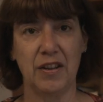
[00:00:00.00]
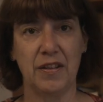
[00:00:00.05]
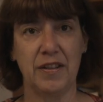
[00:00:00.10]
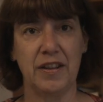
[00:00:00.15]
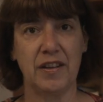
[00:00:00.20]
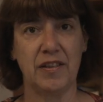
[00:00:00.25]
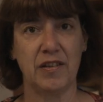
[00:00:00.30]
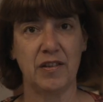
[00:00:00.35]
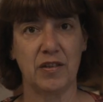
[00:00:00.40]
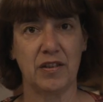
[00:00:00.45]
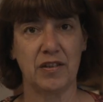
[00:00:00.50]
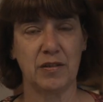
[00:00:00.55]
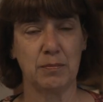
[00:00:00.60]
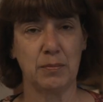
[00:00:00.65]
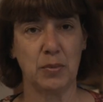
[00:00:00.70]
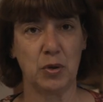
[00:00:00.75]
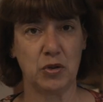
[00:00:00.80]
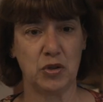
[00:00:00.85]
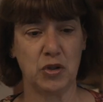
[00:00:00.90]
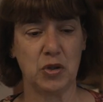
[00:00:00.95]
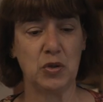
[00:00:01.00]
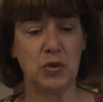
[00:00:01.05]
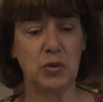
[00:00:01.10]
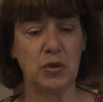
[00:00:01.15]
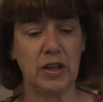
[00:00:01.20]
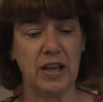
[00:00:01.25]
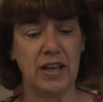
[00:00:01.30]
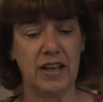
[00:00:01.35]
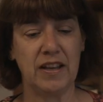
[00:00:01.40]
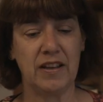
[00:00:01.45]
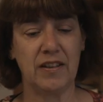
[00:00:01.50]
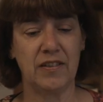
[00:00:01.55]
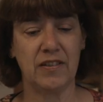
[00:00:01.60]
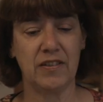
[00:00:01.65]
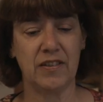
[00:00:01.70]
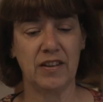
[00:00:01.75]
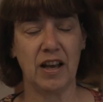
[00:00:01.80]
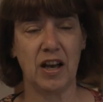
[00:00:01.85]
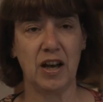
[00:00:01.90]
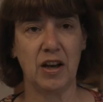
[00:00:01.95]
this module
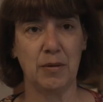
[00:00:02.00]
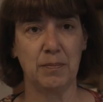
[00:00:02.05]
is